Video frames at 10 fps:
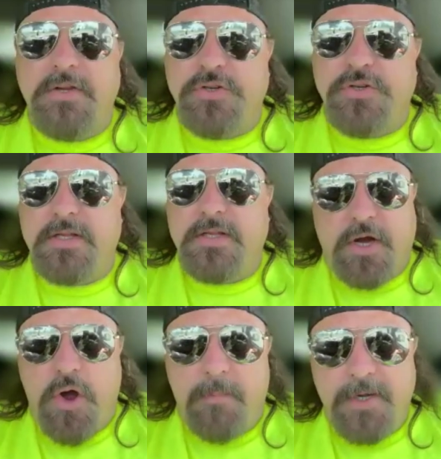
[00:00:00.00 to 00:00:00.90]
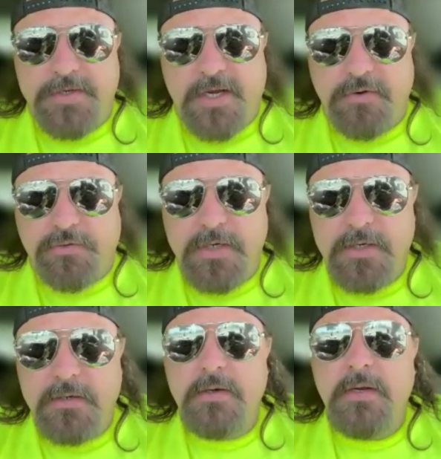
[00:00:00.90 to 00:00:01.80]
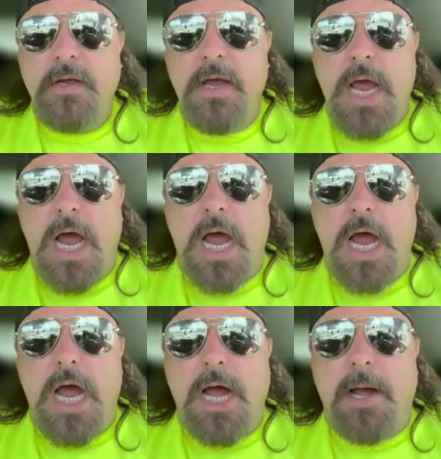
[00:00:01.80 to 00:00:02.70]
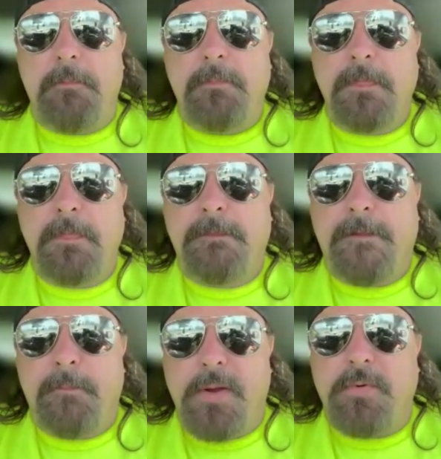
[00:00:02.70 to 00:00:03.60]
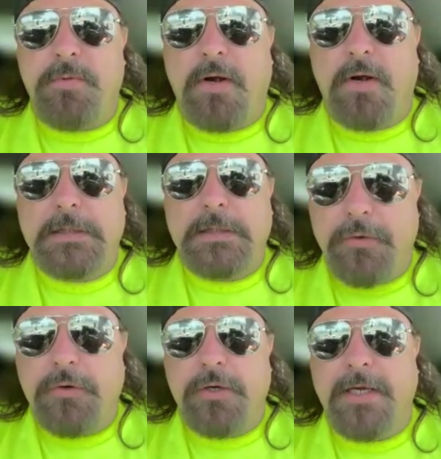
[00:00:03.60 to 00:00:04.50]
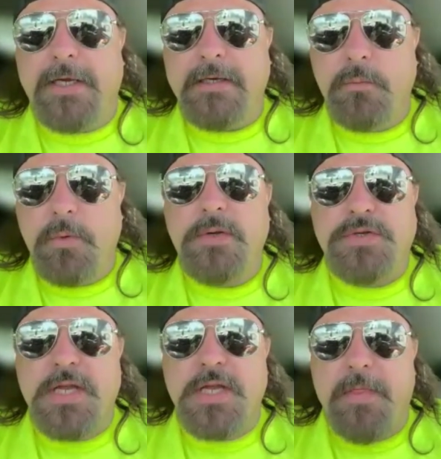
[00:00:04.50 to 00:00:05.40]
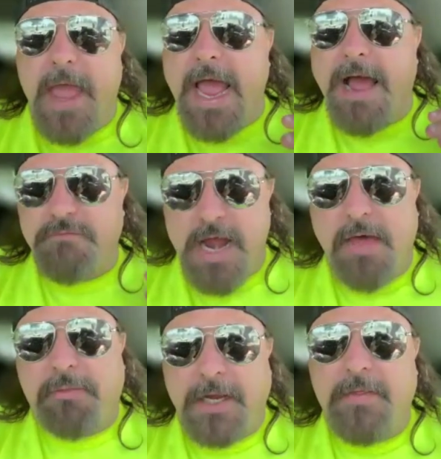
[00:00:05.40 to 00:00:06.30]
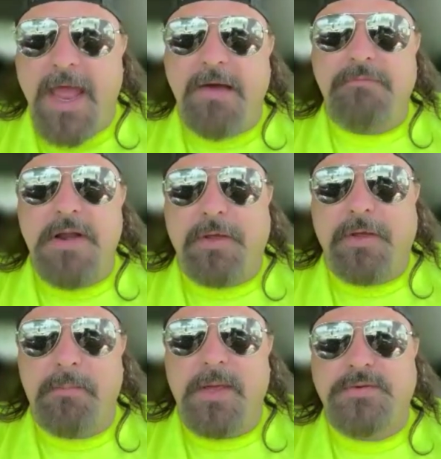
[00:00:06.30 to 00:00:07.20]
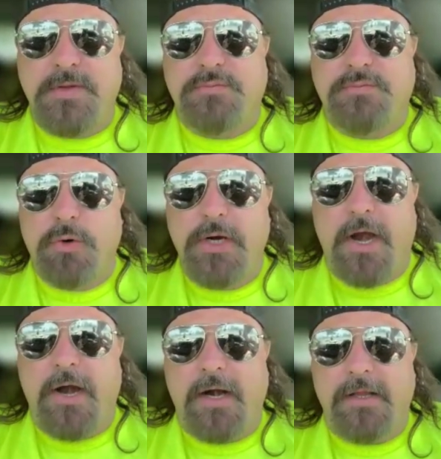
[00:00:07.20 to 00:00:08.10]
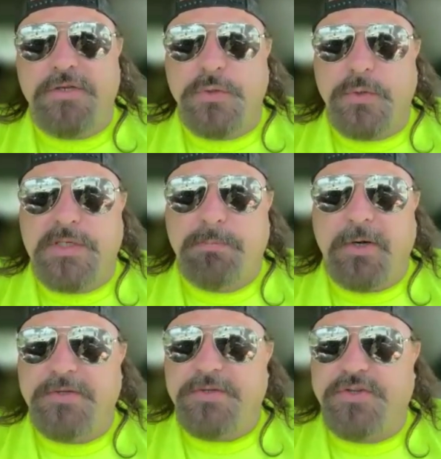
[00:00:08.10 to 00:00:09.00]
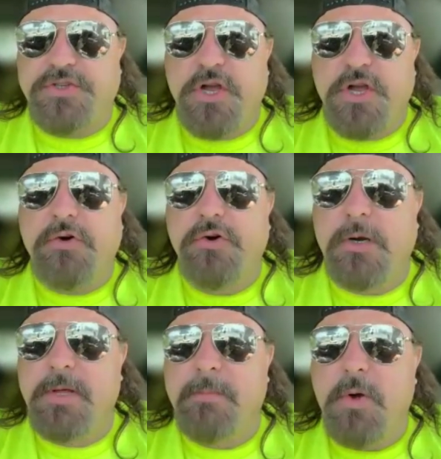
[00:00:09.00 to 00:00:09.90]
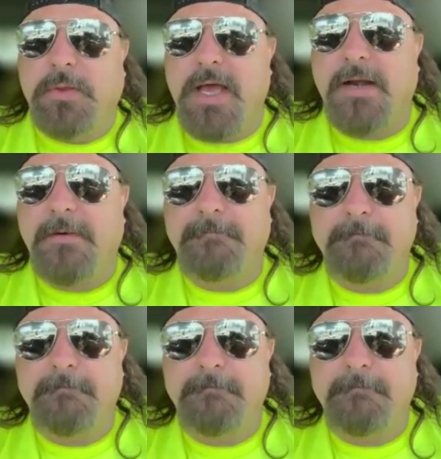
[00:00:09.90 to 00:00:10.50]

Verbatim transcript: Because it's a communist country. Um, the people there literally, when you say they have nothing, they have nothing. It's it's really hard unless you experience. Talk a little bit about that.